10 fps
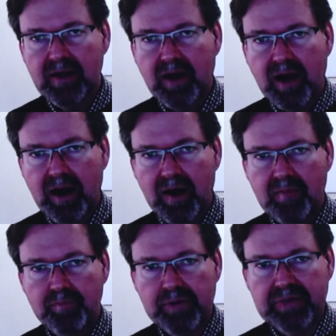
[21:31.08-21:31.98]

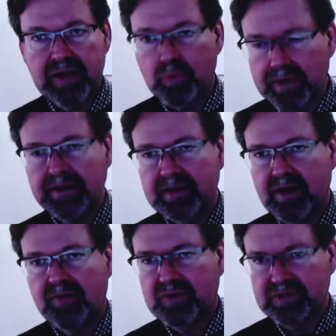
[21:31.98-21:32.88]
But they really
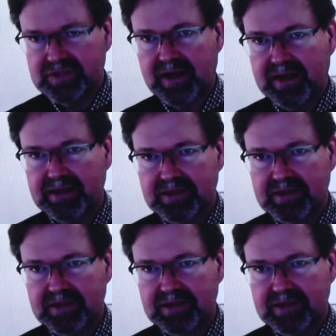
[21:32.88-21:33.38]
love the science.